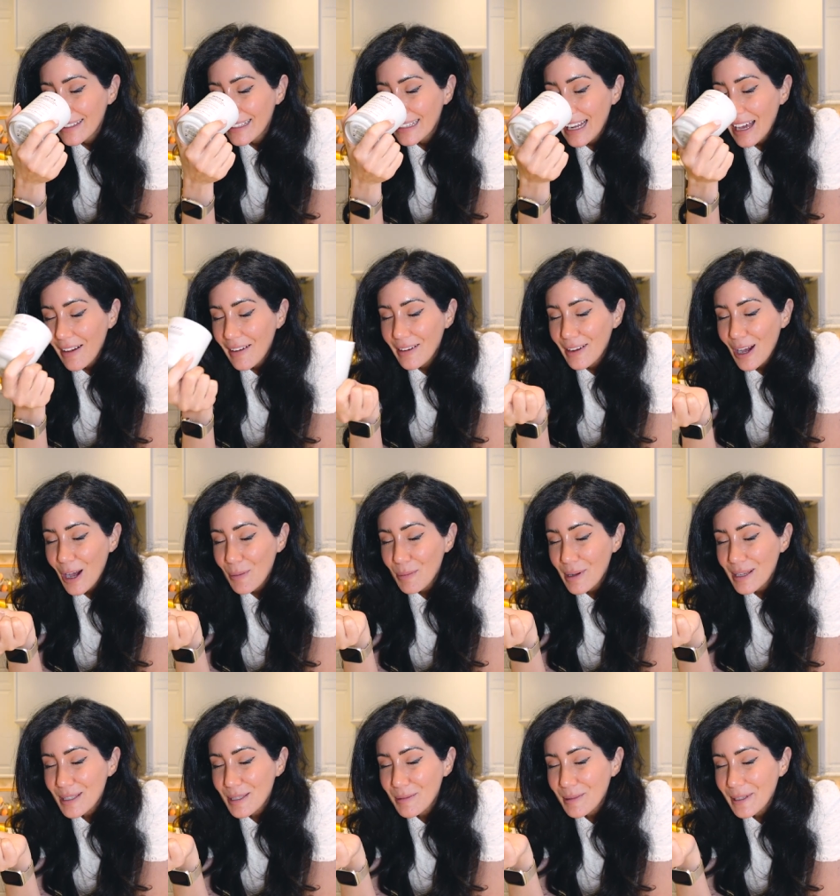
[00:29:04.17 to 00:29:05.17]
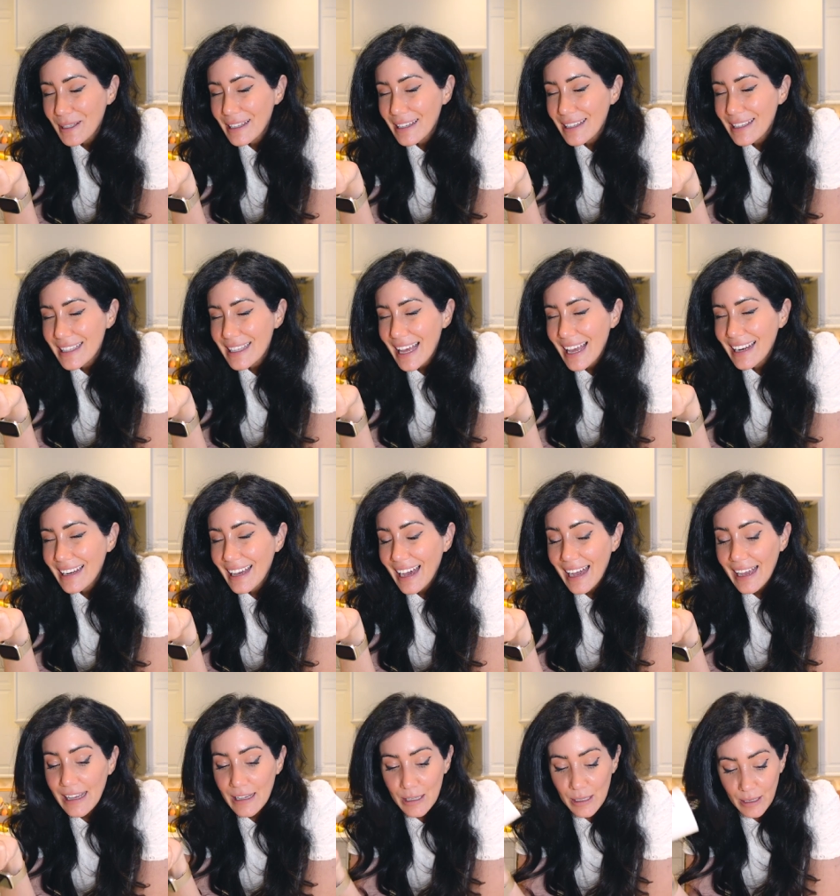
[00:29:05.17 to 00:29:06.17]
now I know how possible it is. And
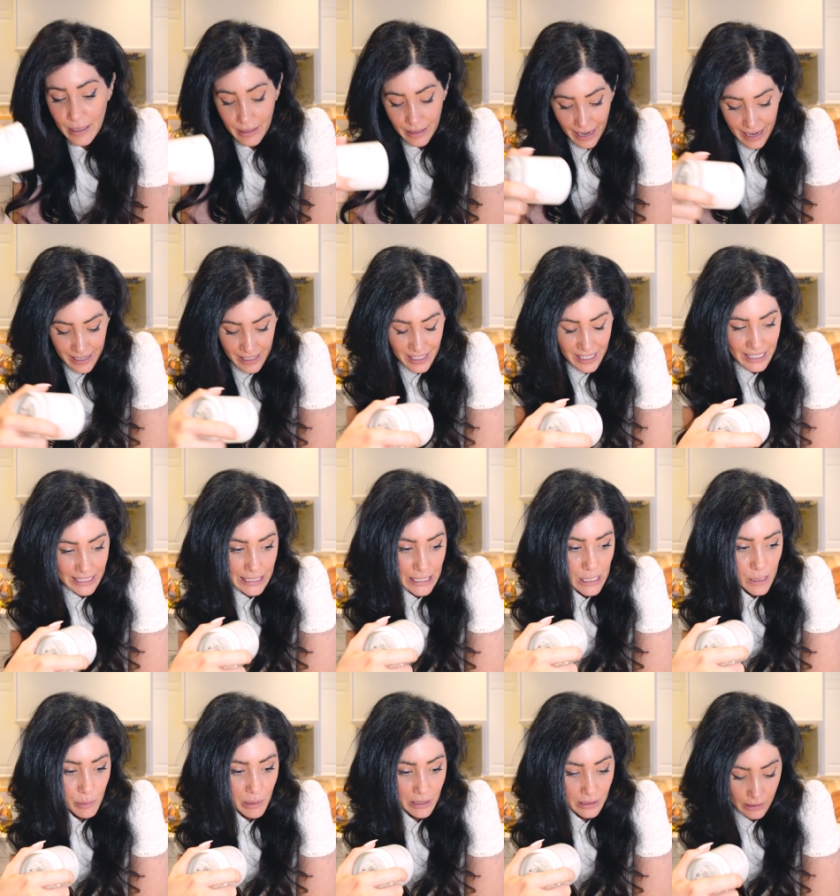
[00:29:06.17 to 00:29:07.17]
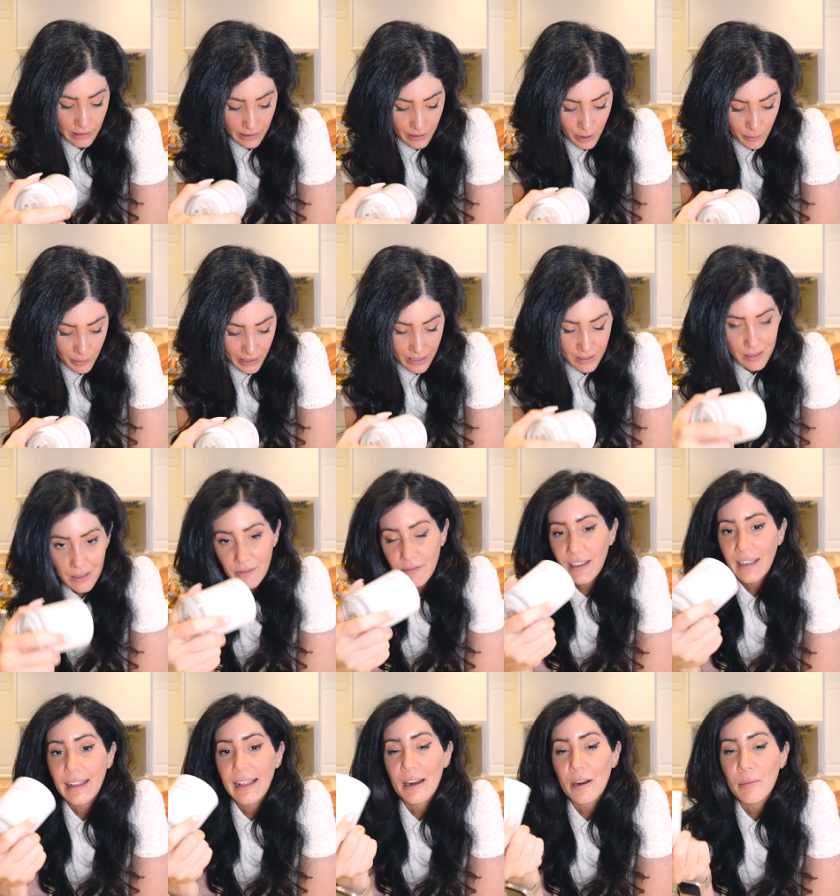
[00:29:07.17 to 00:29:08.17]
I accidentally spilled a little because it
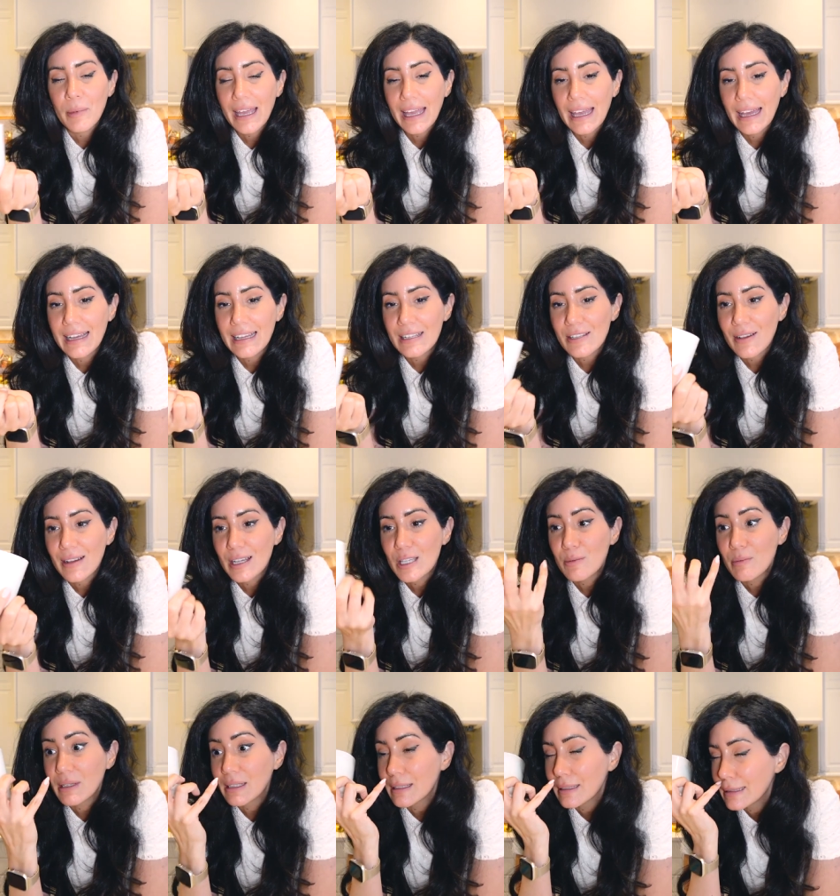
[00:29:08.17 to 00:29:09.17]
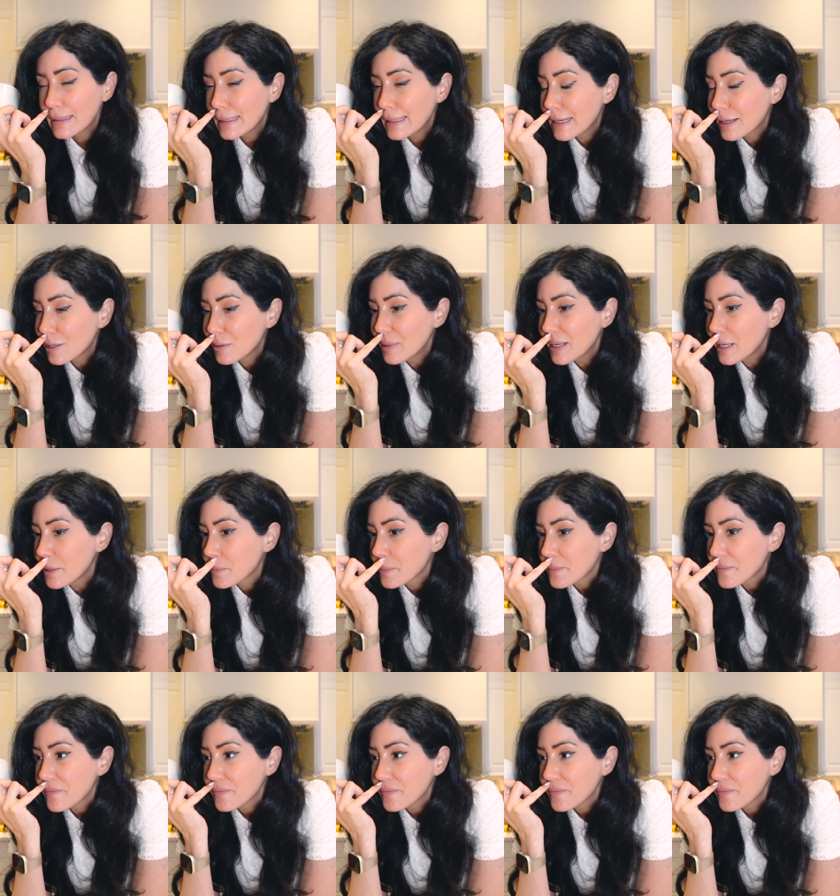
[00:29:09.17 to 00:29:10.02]
fell out of my hand, so I spilled a little bit.